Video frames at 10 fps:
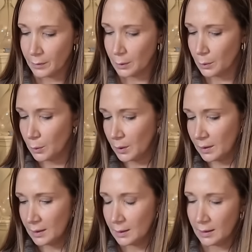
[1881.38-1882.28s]
Oh,
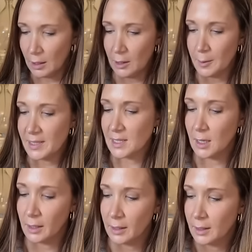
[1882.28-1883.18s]
they're a little bit stuck.
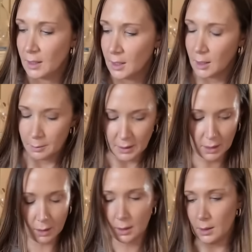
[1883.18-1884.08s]
But
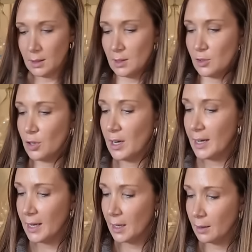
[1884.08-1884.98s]
let's
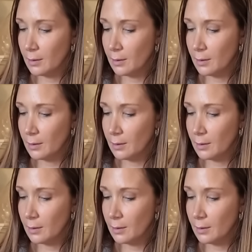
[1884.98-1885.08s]
try,